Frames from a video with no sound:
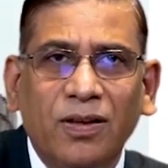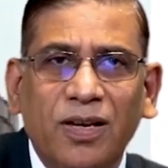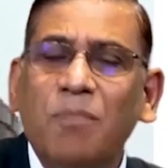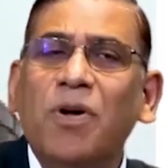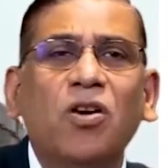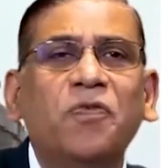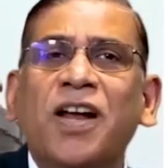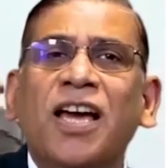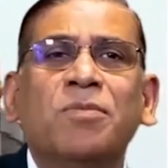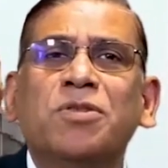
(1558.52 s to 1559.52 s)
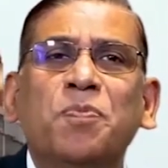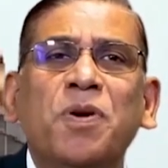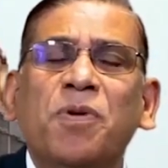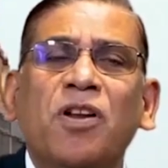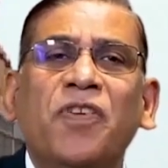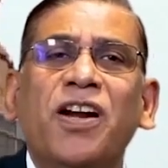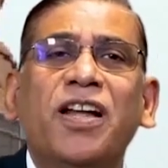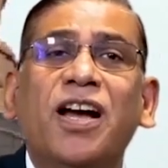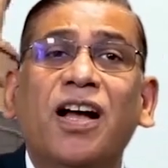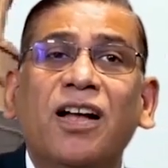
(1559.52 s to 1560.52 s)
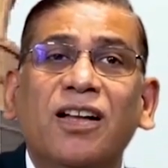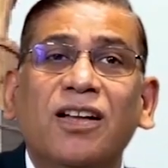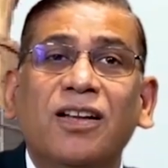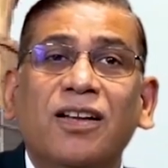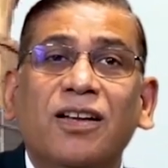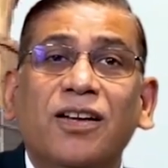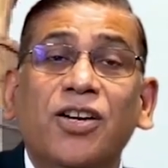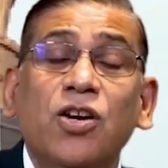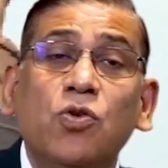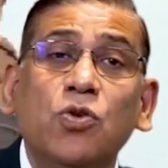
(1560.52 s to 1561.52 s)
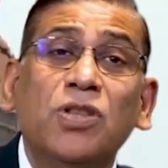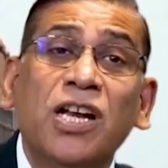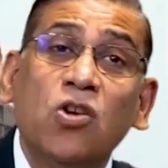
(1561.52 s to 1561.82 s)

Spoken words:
Number of times people of India, due to the